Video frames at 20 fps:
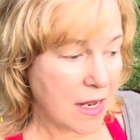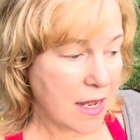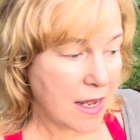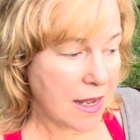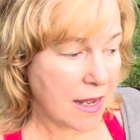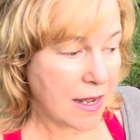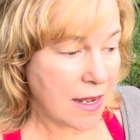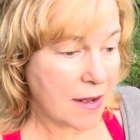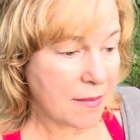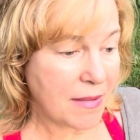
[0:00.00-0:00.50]

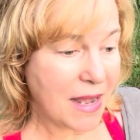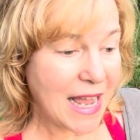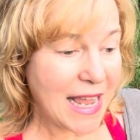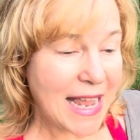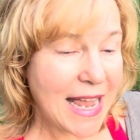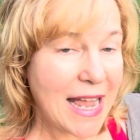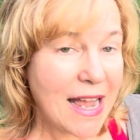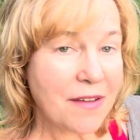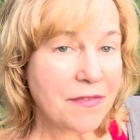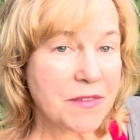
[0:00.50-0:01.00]
I
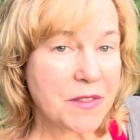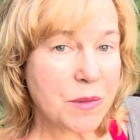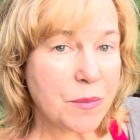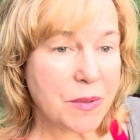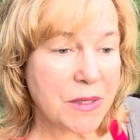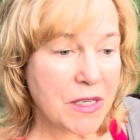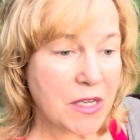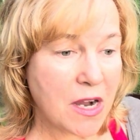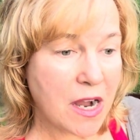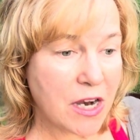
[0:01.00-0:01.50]
have to be
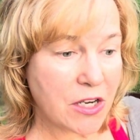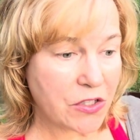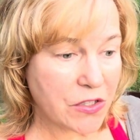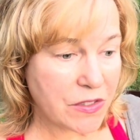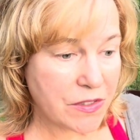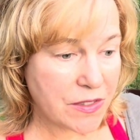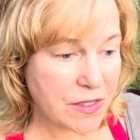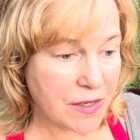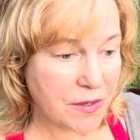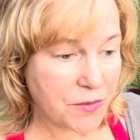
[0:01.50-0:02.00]

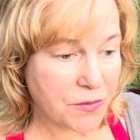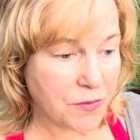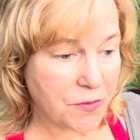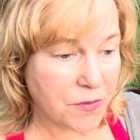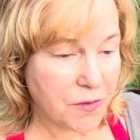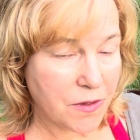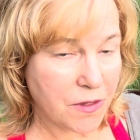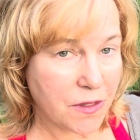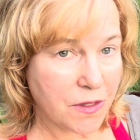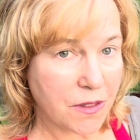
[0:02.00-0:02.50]
cautious of
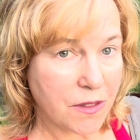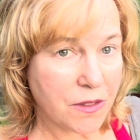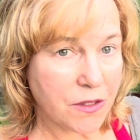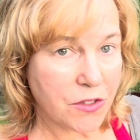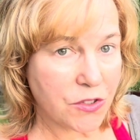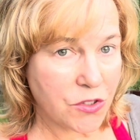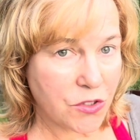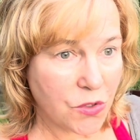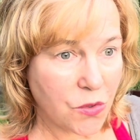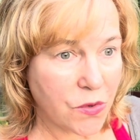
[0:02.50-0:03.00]
the
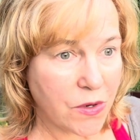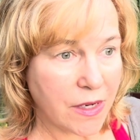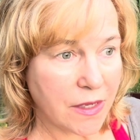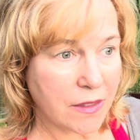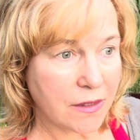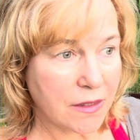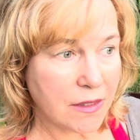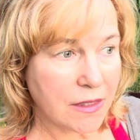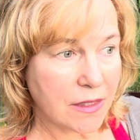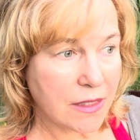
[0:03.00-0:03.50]
soil.
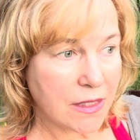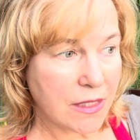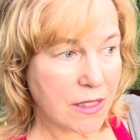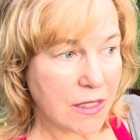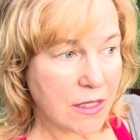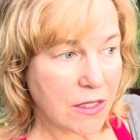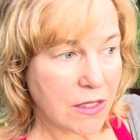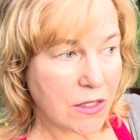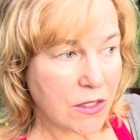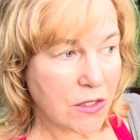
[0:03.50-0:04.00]

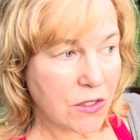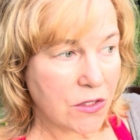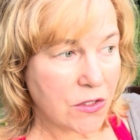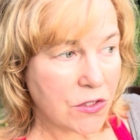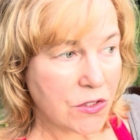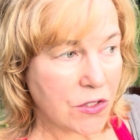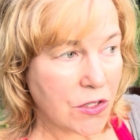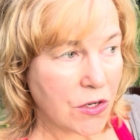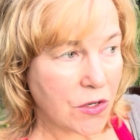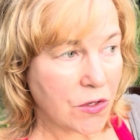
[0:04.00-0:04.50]

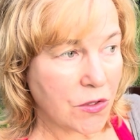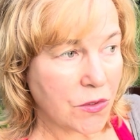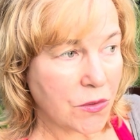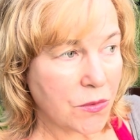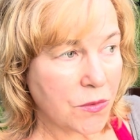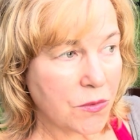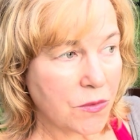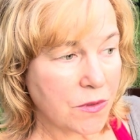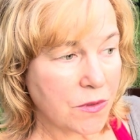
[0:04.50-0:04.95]
So